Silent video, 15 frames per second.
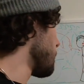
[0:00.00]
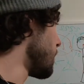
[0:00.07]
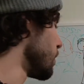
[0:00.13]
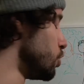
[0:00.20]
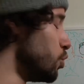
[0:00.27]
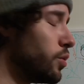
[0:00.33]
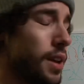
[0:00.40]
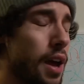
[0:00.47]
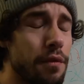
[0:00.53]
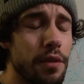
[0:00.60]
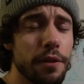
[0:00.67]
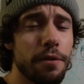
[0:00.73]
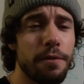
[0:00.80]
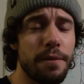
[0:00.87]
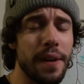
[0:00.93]
But do never
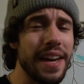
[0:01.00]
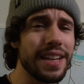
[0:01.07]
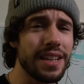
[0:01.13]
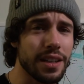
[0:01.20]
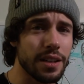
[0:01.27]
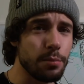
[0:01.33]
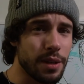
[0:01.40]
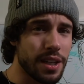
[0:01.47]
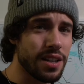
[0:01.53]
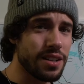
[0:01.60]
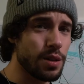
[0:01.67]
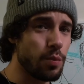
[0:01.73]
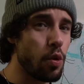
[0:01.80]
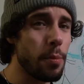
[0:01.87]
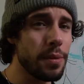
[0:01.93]
fake it, because a
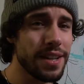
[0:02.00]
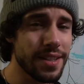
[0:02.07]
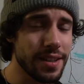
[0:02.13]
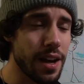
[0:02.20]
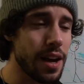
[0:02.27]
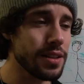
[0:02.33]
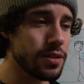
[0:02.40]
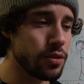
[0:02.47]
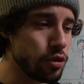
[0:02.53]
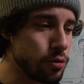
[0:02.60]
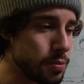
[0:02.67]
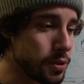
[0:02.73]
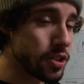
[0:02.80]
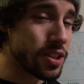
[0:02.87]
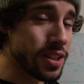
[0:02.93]
woman is not
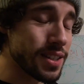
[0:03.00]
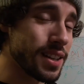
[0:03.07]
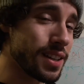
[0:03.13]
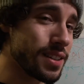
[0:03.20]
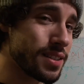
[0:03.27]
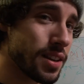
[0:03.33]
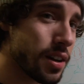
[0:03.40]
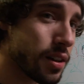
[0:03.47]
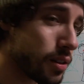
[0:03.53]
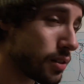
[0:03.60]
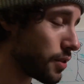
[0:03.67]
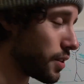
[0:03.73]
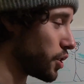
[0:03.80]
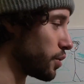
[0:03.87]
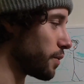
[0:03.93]
stupid. She's gonna tell
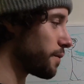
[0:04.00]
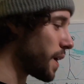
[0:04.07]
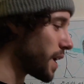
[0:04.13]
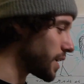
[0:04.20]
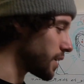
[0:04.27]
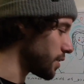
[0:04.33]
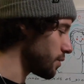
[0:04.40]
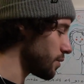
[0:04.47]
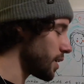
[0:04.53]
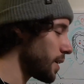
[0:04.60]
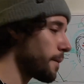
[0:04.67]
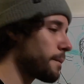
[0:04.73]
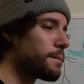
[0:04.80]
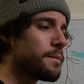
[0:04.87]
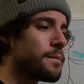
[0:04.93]
that you're faking it, right?
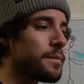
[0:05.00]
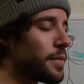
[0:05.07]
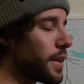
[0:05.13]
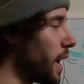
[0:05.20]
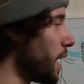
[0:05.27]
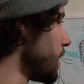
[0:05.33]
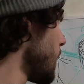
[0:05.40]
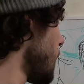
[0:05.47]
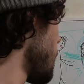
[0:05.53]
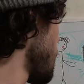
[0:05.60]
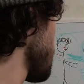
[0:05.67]
And now,